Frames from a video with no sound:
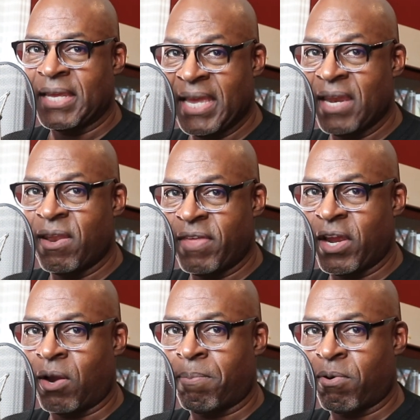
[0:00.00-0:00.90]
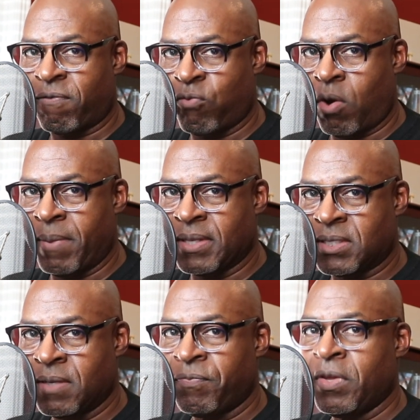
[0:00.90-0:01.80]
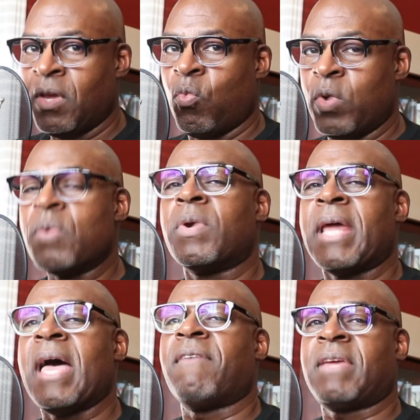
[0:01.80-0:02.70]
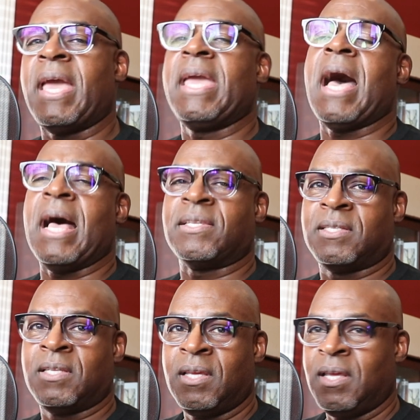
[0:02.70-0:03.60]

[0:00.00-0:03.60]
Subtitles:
in their performance, we would have chaos.